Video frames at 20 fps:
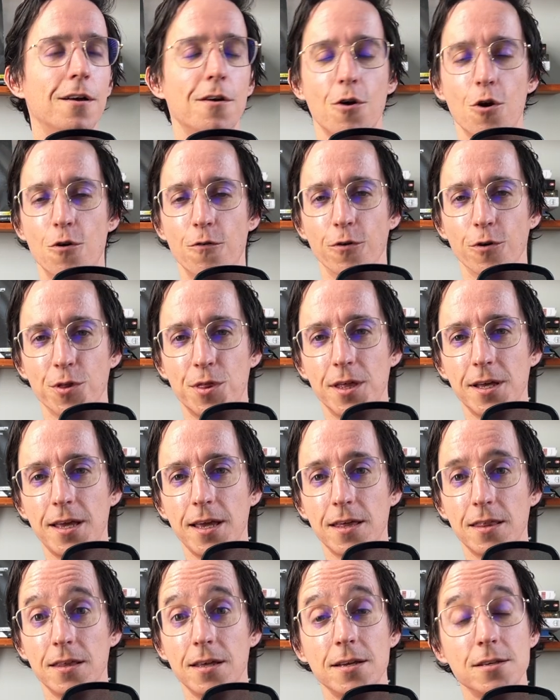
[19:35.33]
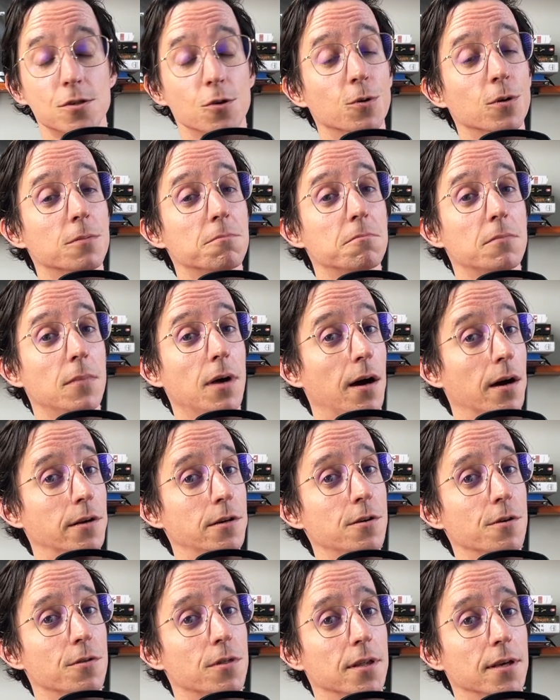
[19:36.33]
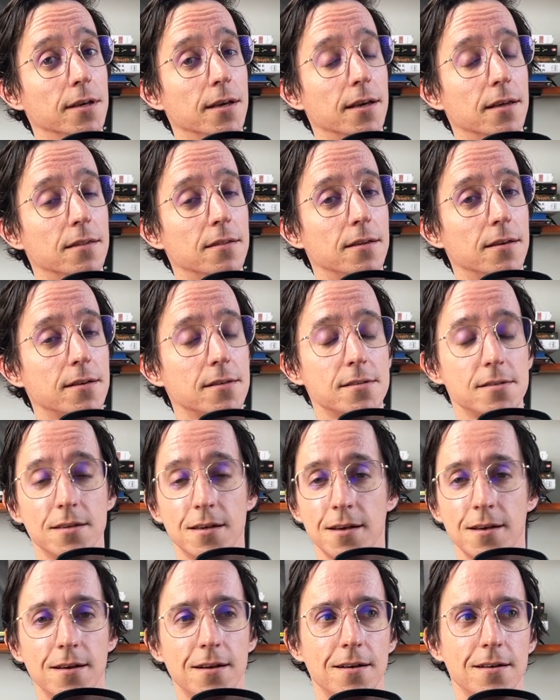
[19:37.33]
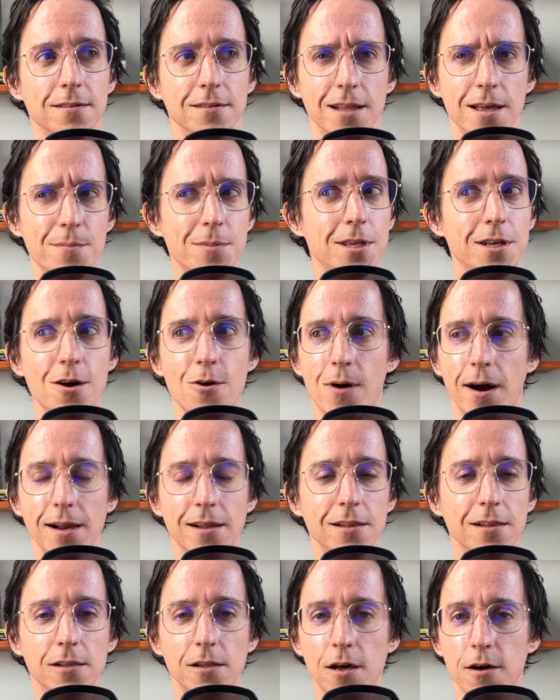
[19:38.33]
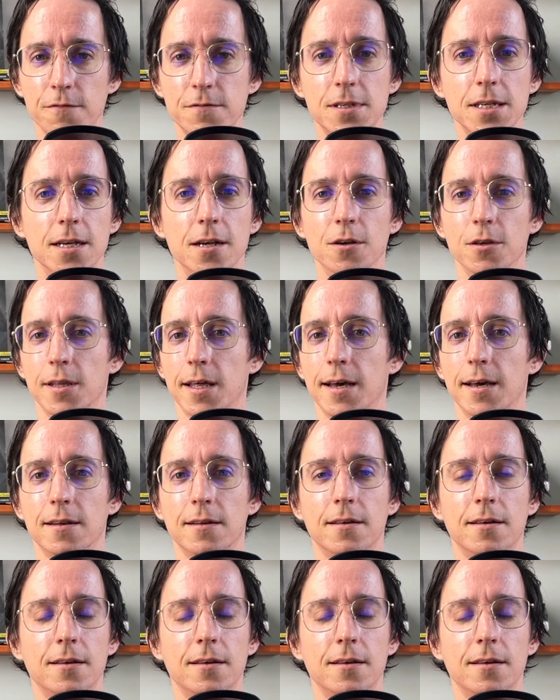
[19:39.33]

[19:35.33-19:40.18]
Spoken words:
overthinking things or underthinking things, let me know. I'd love to hear that.